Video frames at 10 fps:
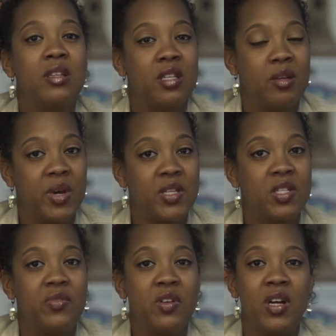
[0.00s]
to the best
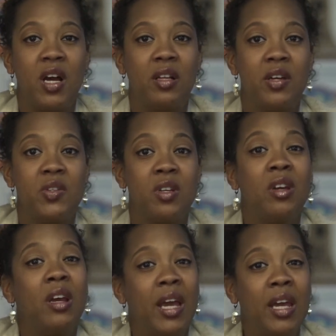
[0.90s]
of your knowledge
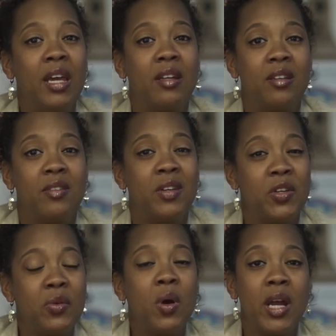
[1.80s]
and that
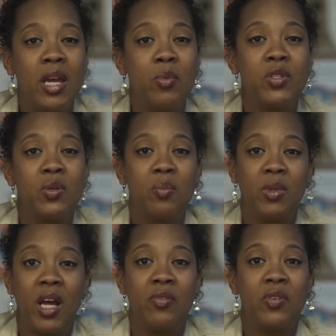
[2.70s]
you are able to
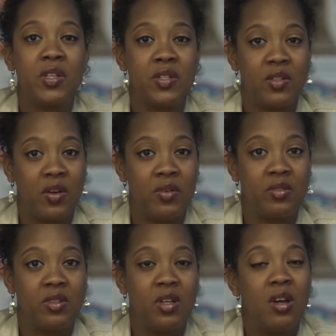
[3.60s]
apply for this loan
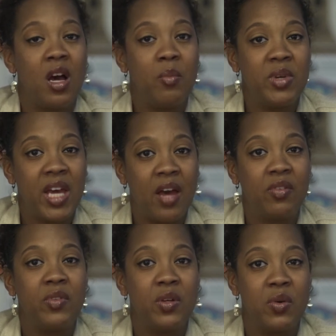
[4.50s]
on behalf
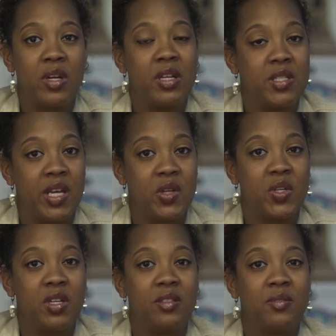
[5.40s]
of the
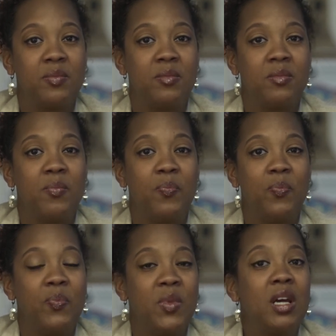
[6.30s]
organization.
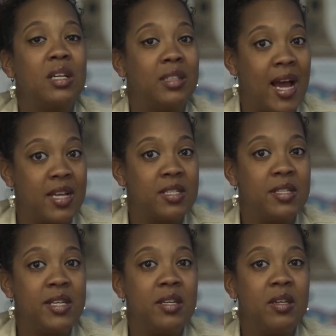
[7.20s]

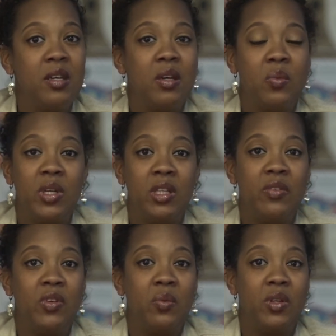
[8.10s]
Lastly, we
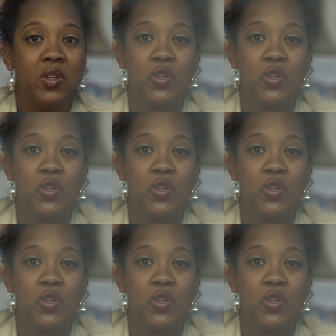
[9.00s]
leave you with a